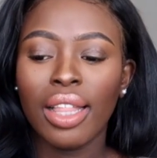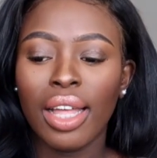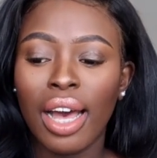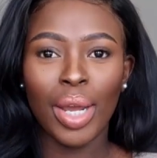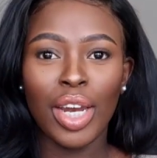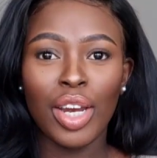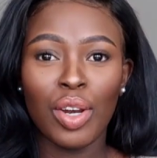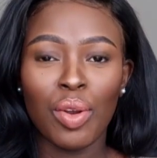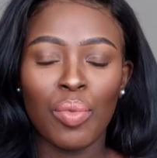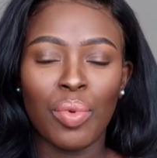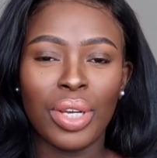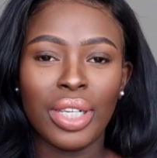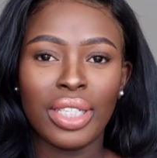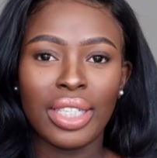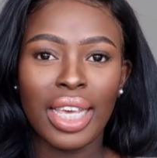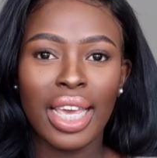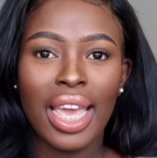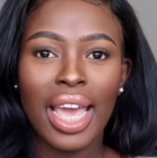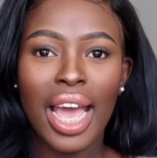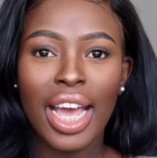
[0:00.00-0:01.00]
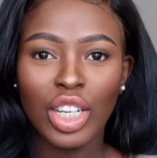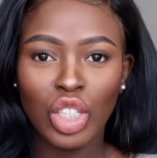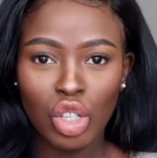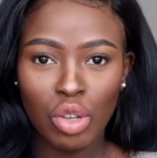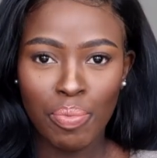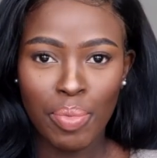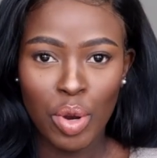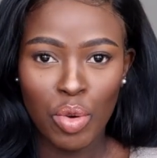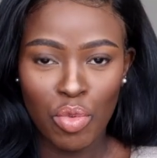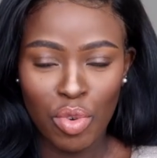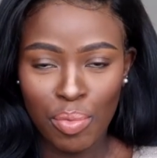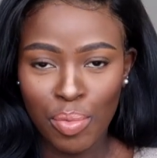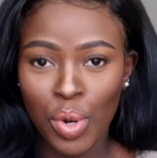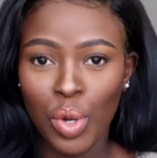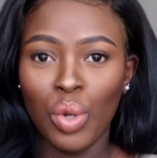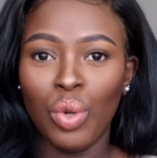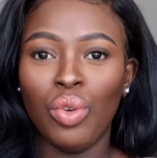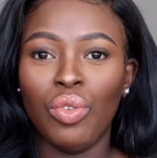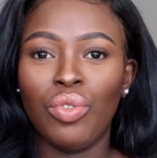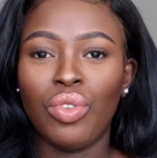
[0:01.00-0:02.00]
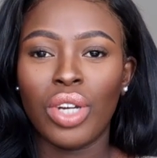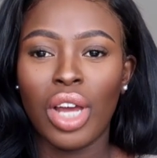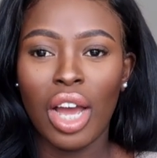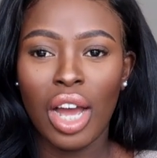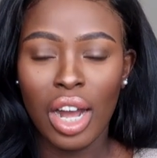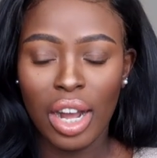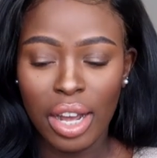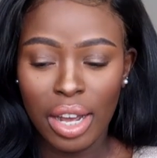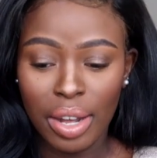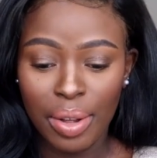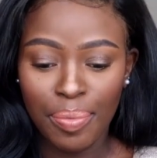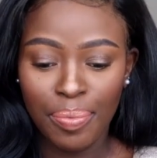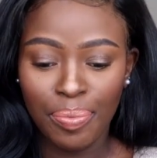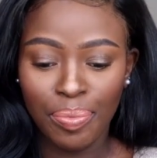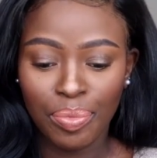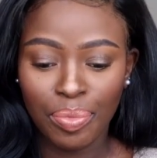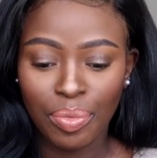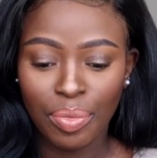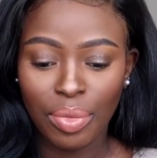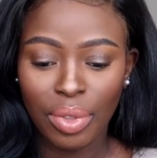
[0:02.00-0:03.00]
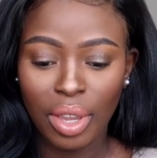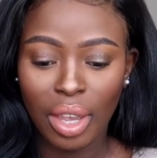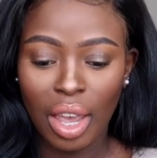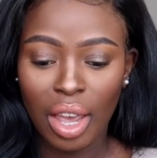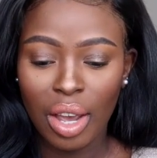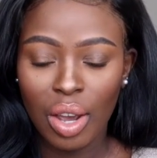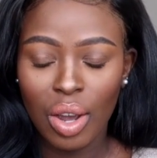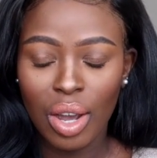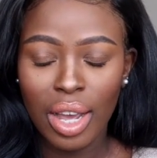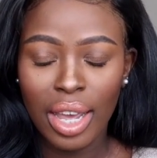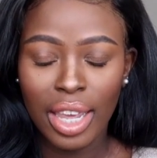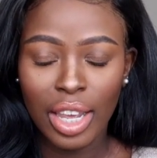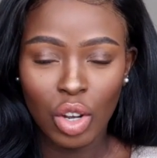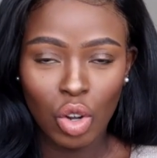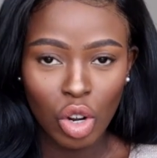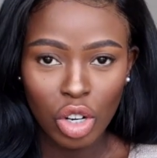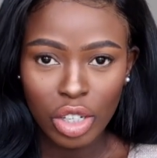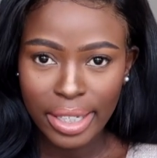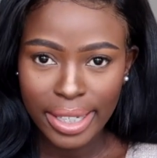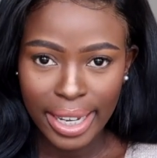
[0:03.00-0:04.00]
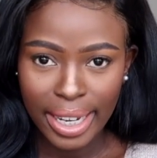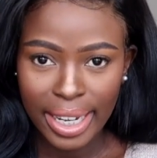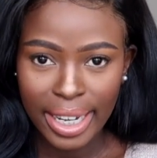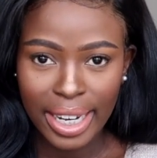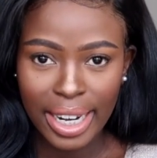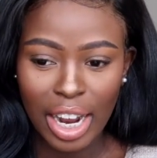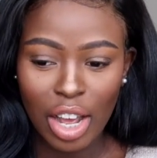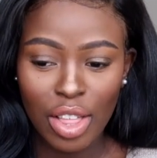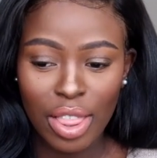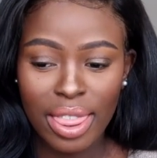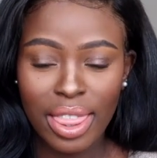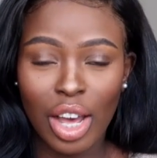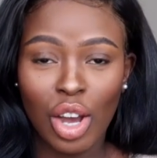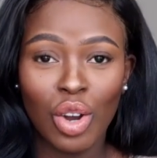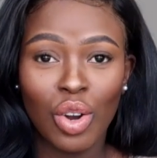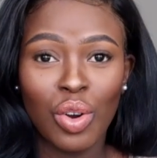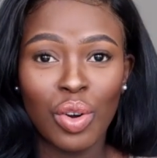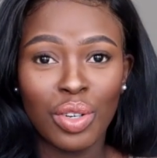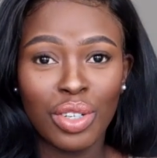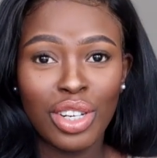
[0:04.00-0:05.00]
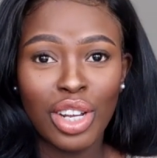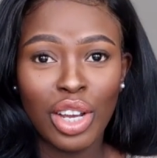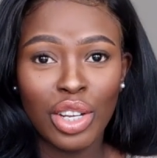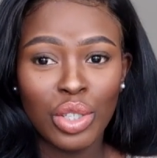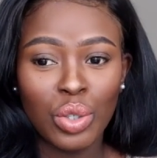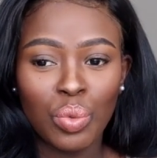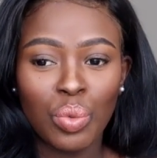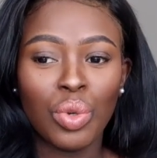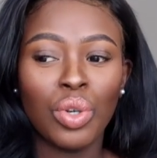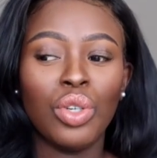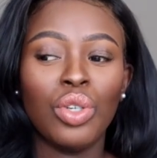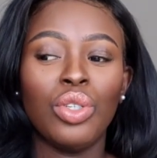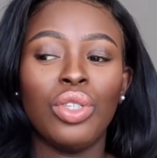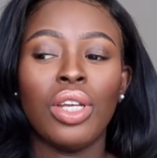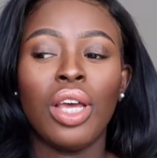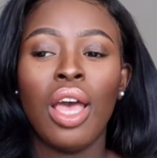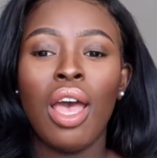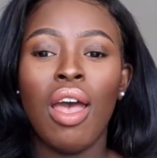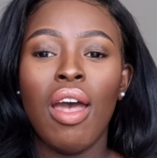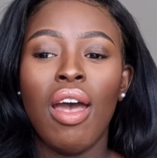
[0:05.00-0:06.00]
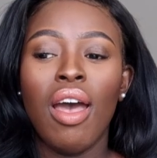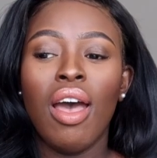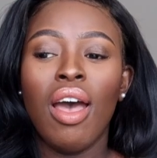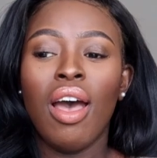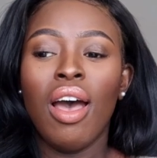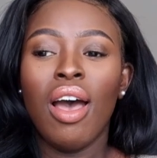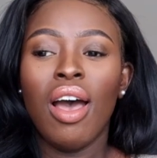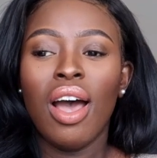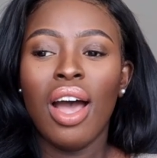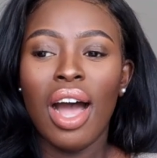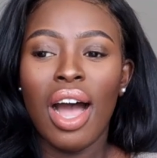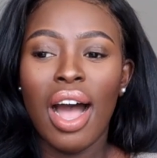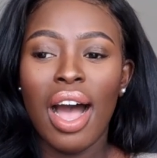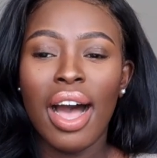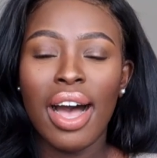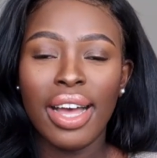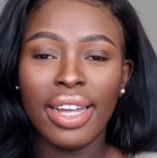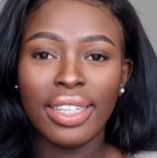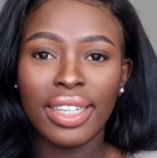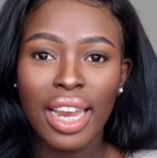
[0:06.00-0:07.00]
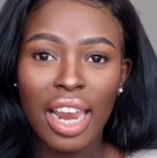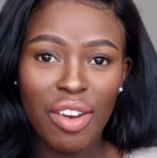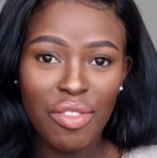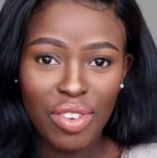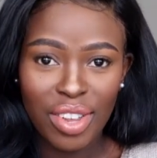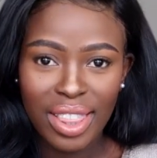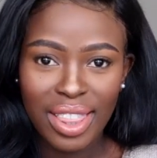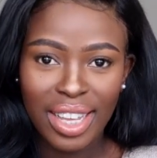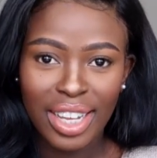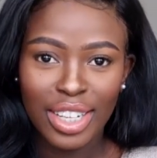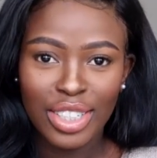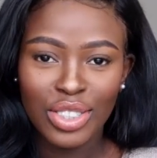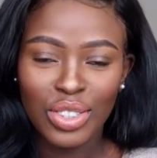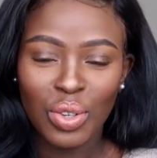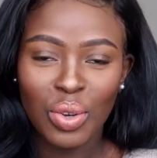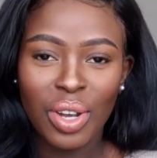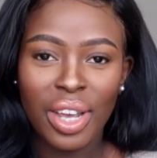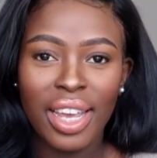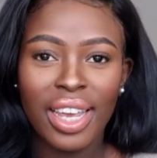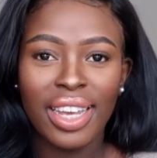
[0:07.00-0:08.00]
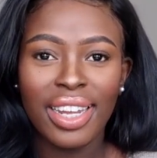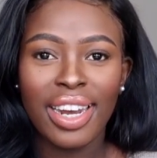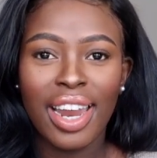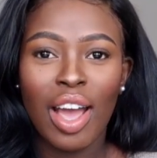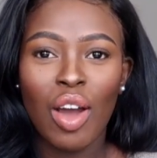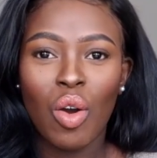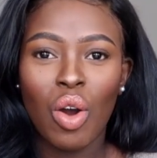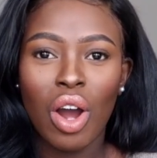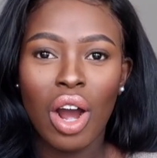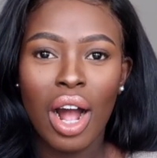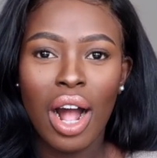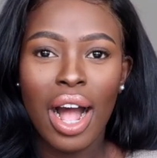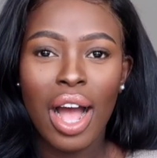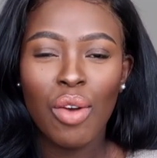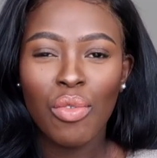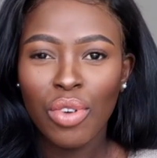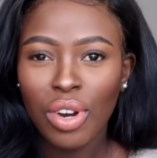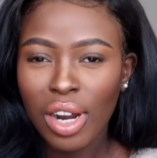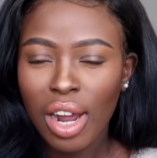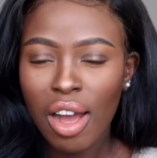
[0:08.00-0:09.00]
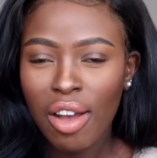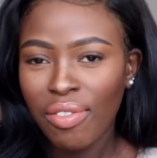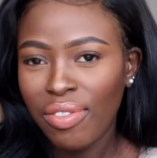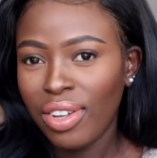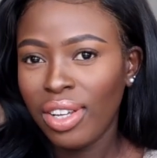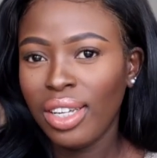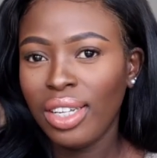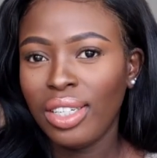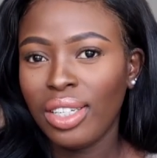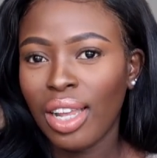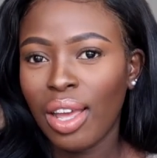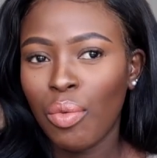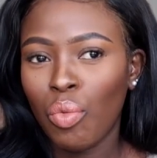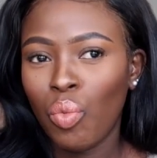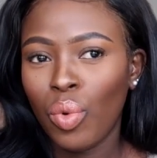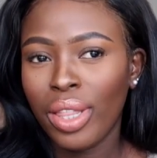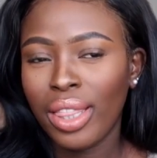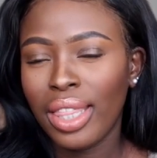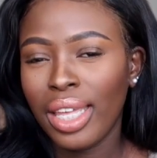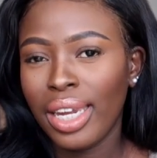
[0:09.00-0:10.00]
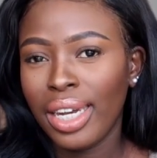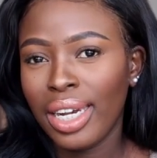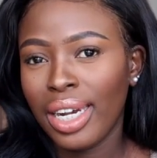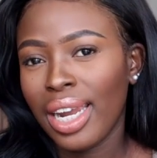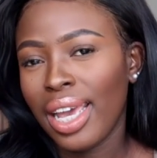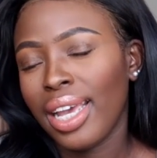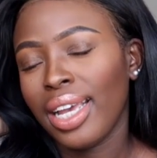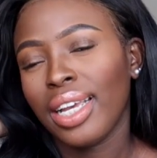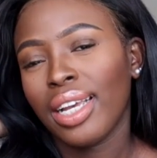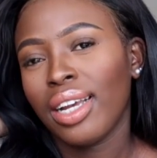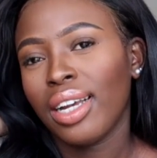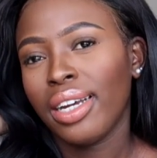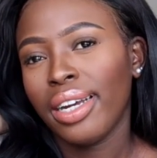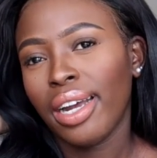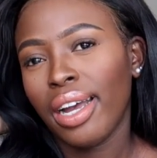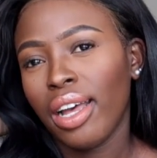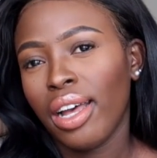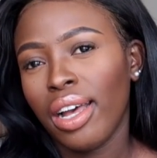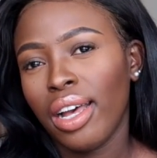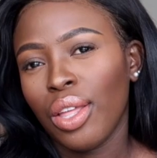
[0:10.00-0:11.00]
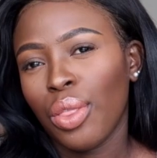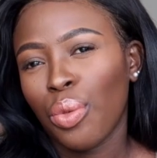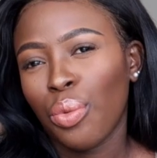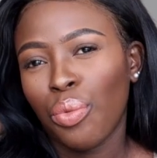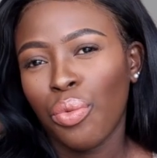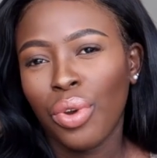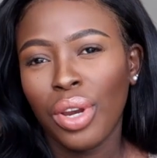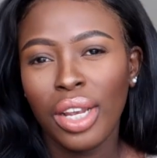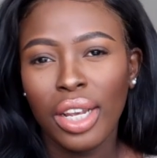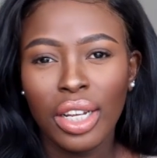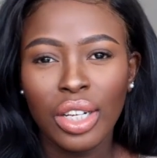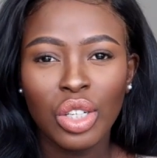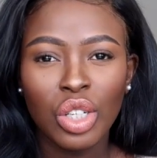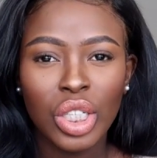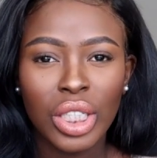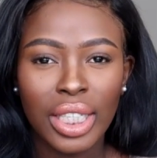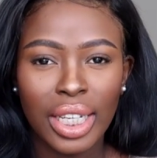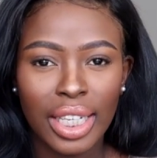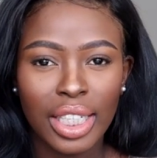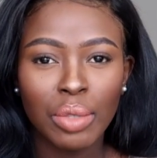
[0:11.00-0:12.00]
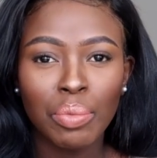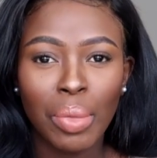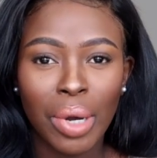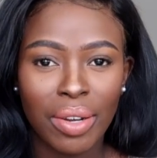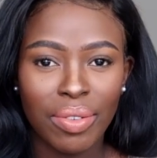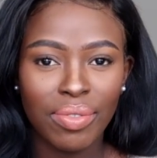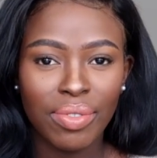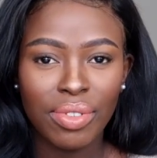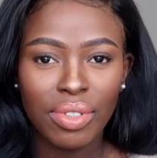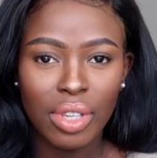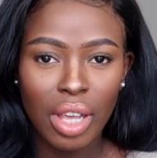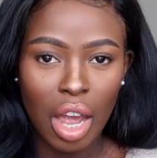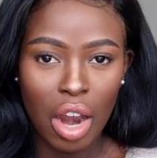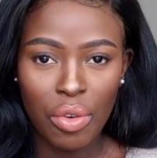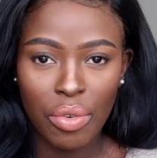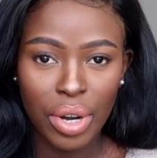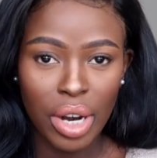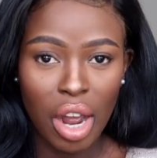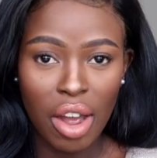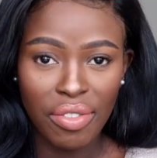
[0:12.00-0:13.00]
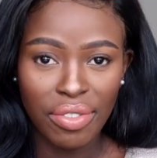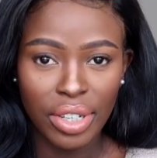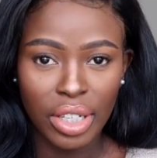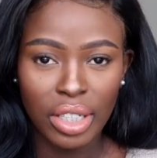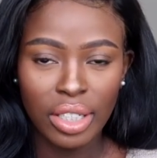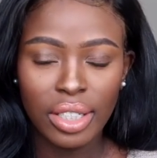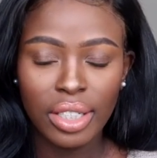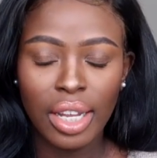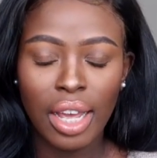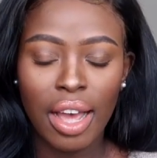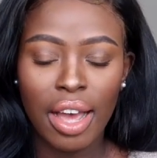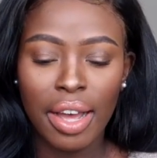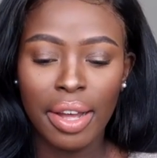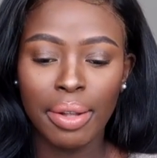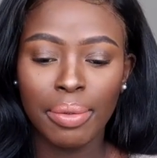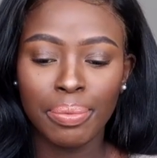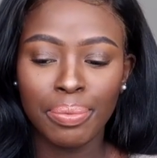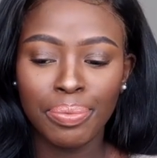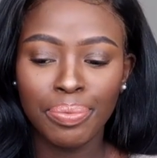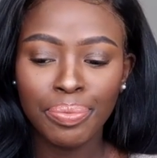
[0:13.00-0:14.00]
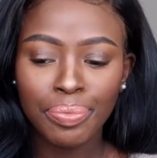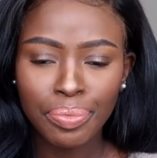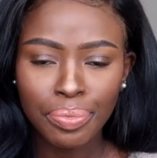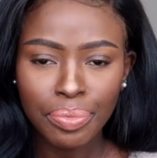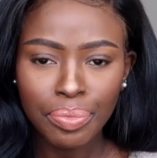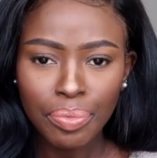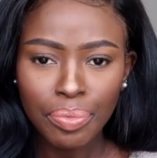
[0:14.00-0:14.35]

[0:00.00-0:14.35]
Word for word: but anyways it had to be removed um, it got taken out thank god touch wood and everything is okay now i recovered within like uh, three to six months i recovered um,